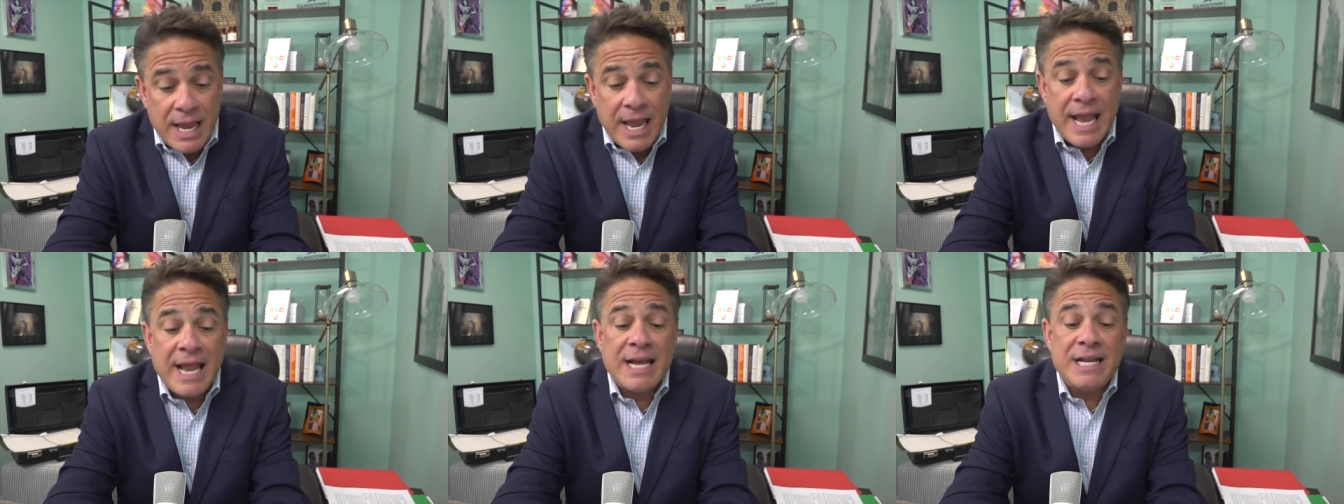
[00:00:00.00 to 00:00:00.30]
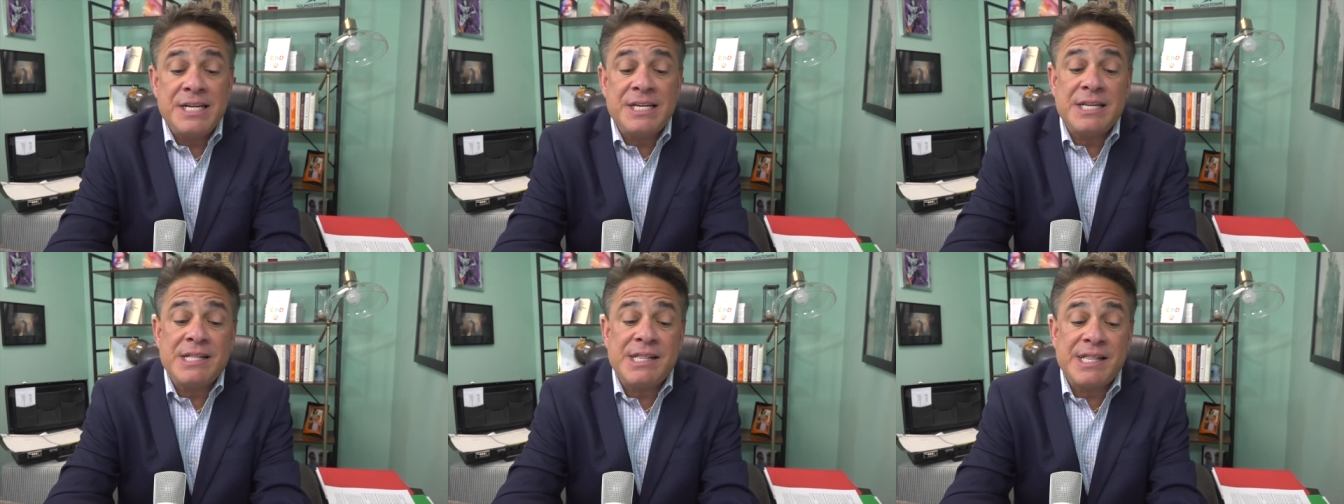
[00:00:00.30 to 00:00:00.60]

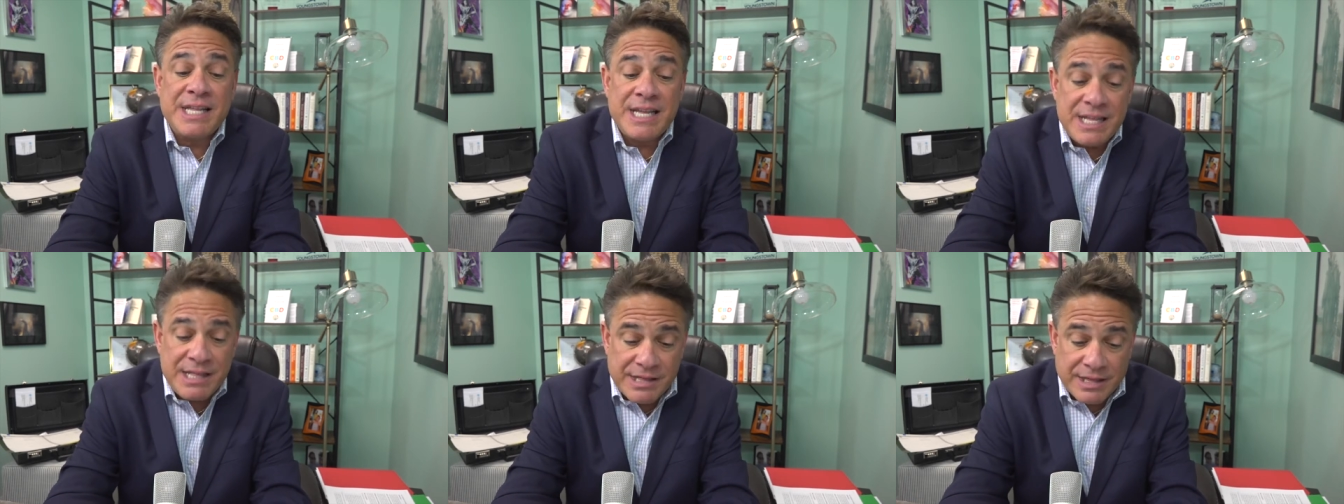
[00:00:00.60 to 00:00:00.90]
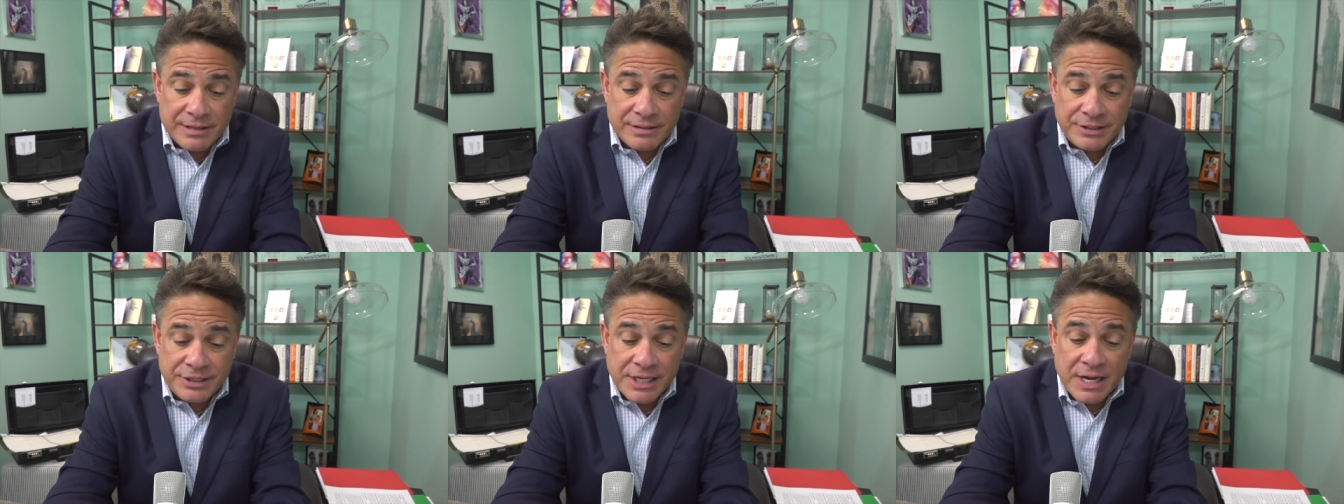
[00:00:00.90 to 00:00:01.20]
and
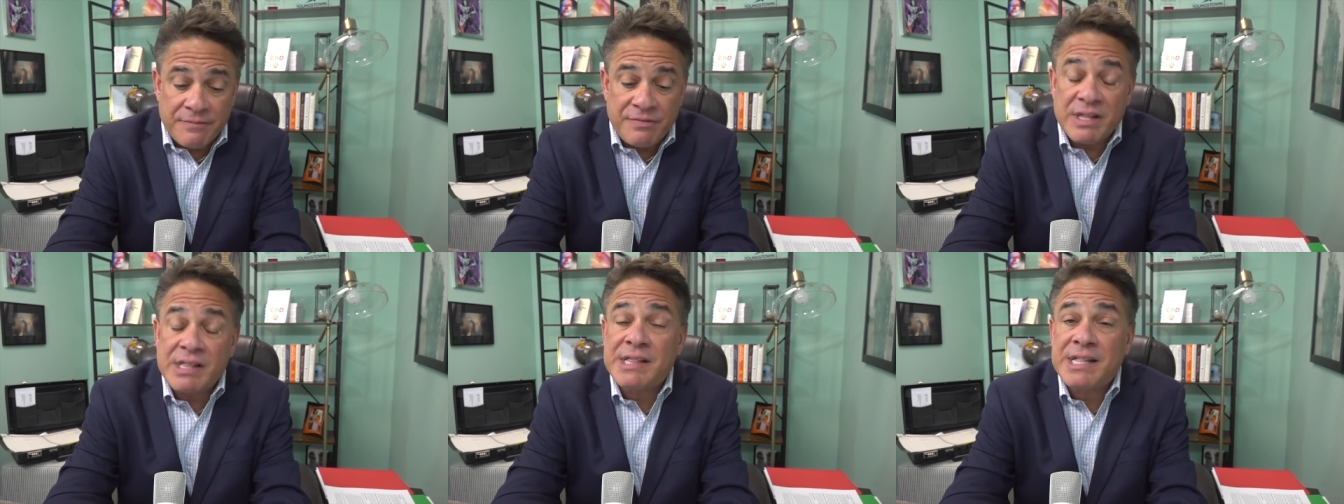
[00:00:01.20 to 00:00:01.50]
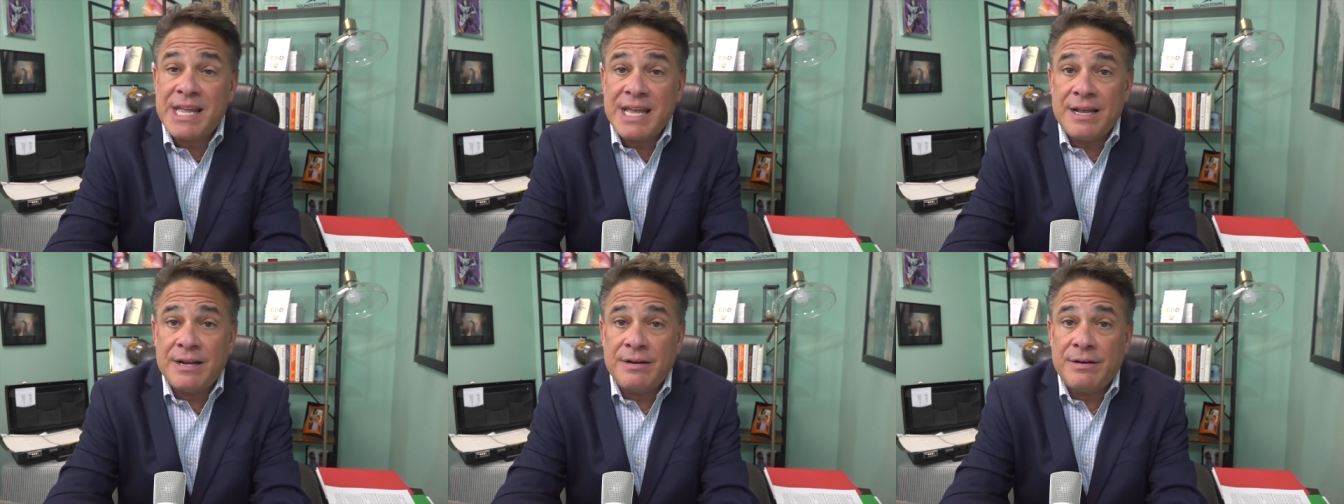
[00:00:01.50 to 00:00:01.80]
diseases of the
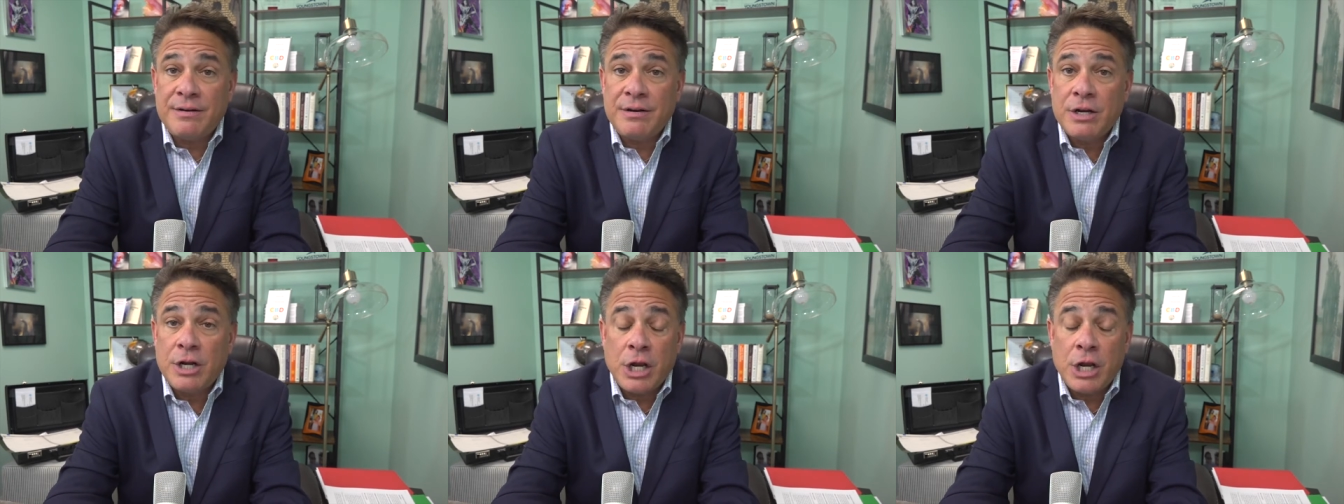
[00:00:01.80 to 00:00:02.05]
skin,